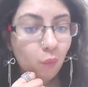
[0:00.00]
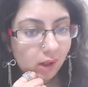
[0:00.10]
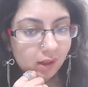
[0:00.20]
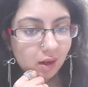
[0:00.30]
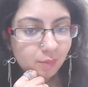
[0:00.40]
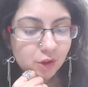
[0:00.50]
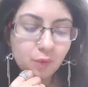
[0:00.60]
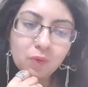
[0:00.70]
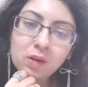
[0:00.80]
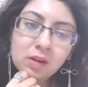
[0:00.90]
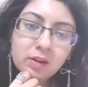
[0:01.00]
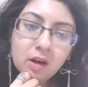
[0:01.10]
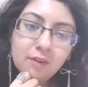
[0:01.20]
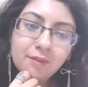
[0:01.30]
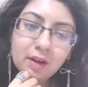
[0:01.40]
Welcome to the world
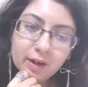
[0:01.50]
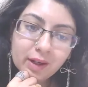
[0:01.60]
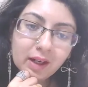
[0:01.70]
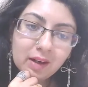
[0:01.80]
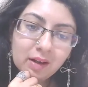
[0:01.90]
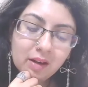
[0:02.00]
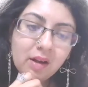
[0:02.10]
of learning.